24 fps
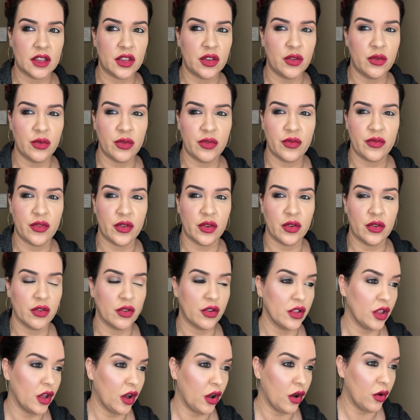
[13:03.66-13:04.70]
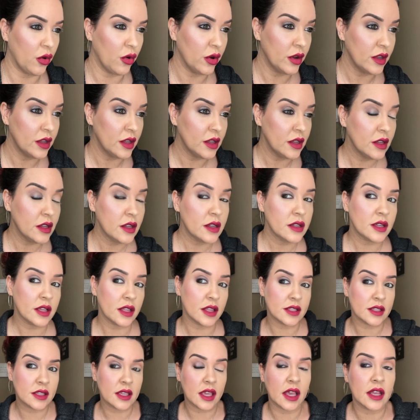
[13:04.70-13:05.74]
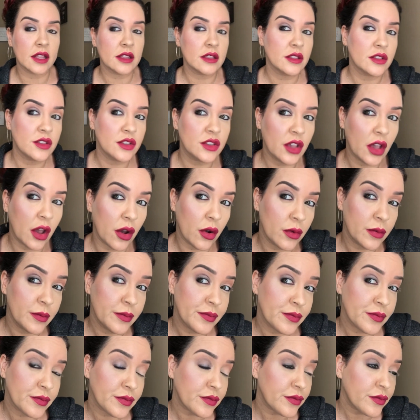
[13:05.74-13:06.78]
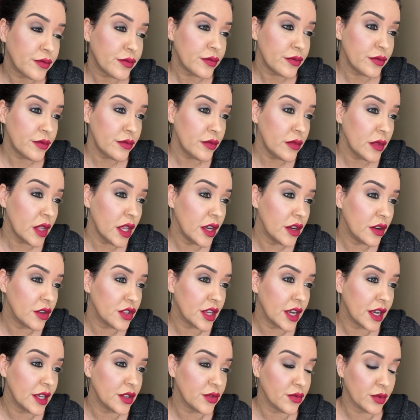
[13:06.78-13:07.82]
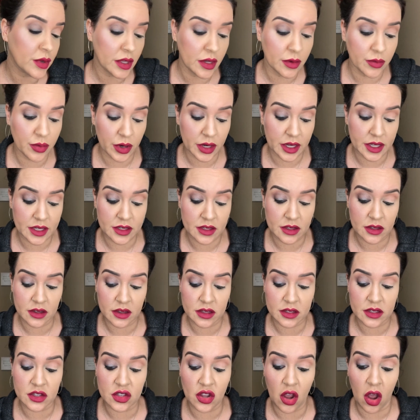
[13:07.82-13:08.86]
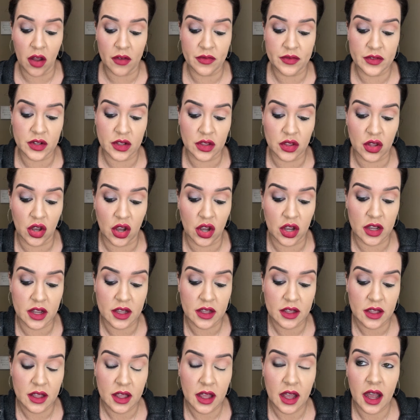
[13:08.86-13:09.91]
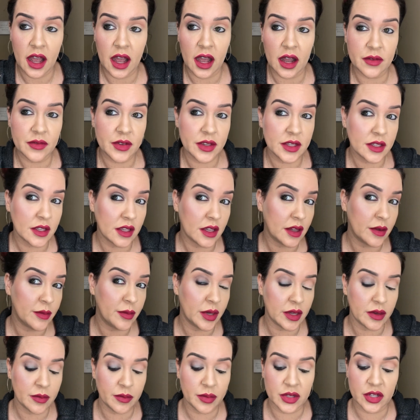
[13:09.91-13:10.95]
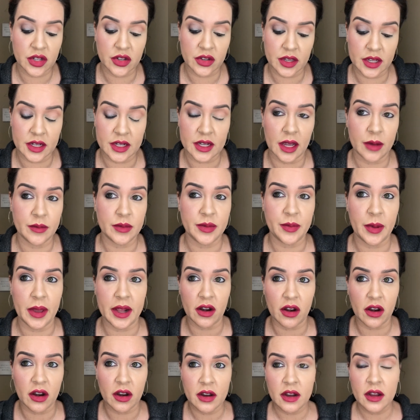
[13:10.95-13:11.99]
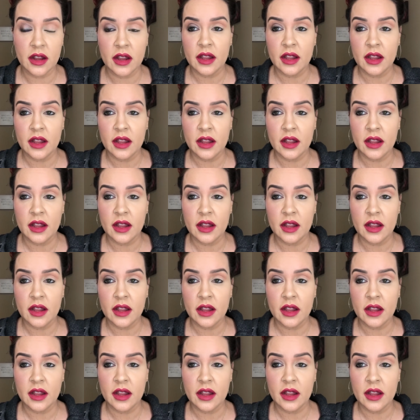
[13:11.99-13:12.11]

youthful glow to the skin. So here's a nice, really pretty soft look. Obviously it'd be a bajillion times better